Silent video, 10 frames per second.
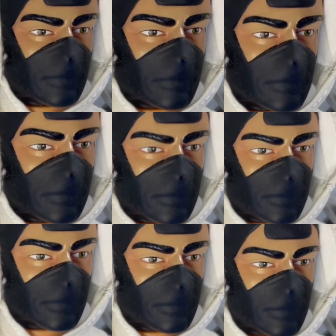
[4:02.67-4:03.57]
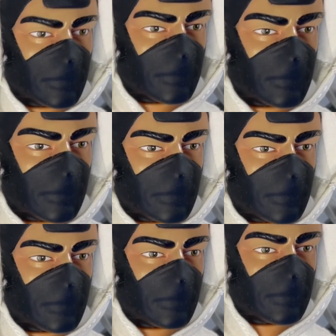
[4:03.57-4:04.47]
mask,
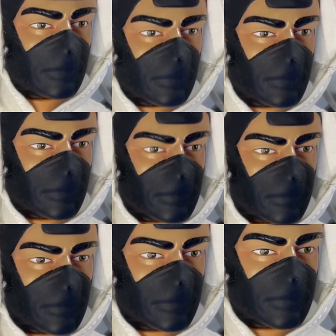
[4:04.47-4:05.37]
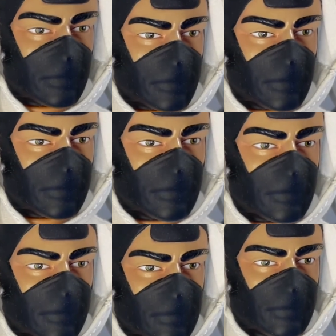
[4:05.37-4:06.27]
face covering that
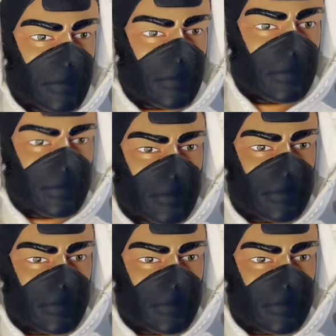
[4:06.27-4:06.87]
is painted on,